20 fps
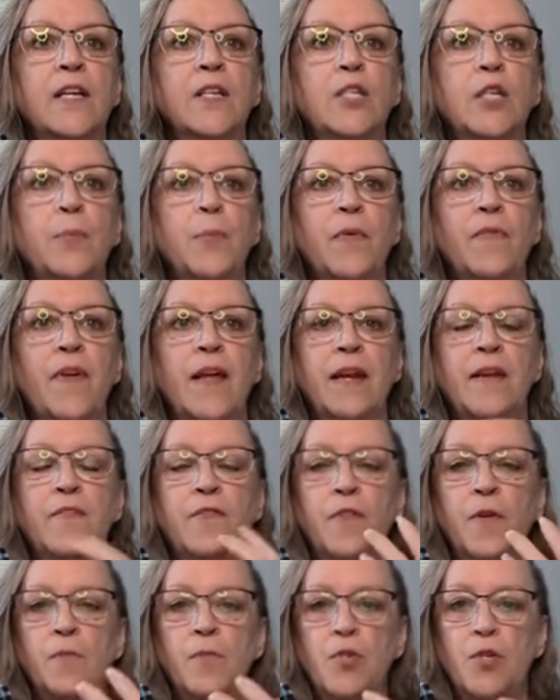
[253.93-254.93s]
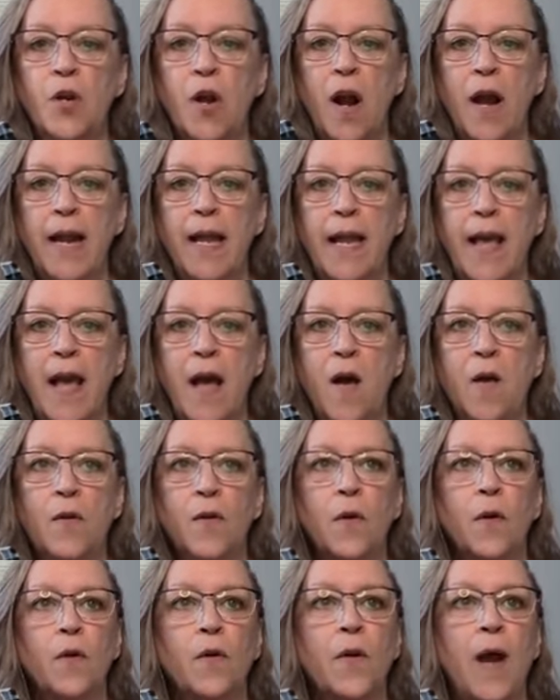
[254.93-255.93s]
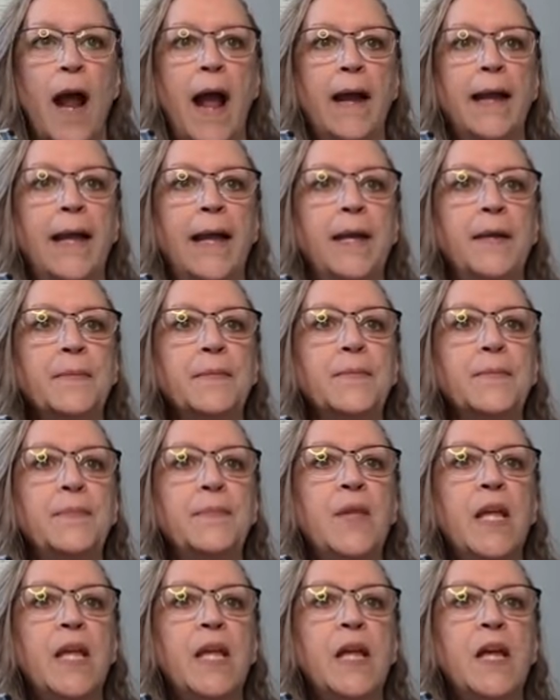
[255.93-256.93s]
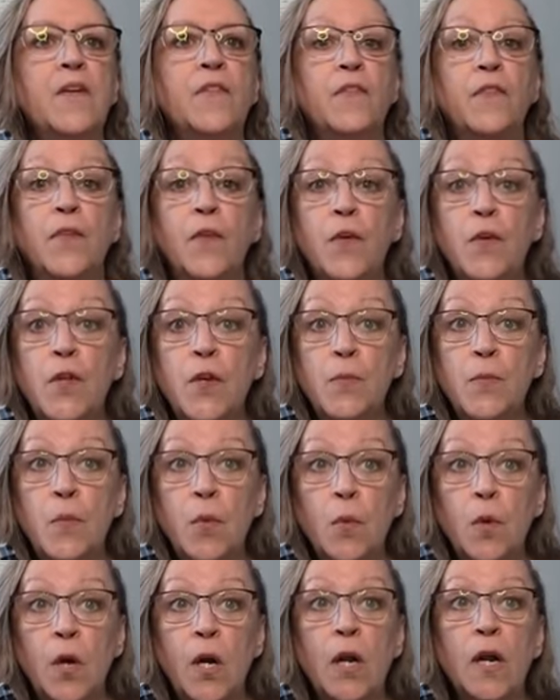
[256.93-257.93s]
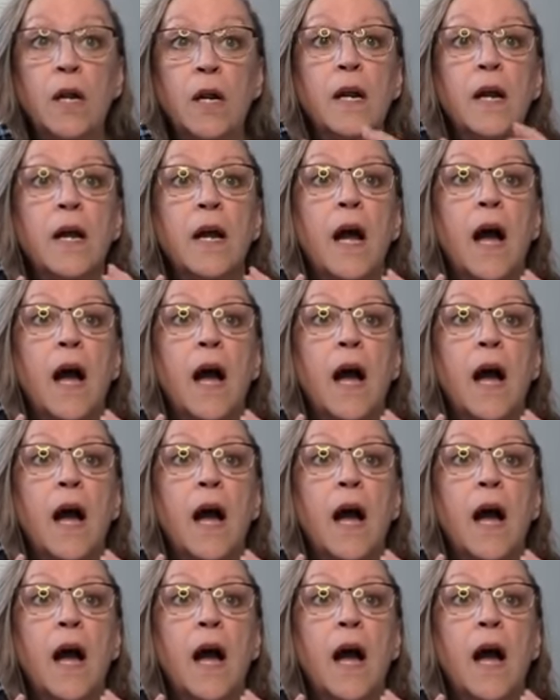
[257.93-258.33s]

to prevent it from drying out or cracking. Furthermore,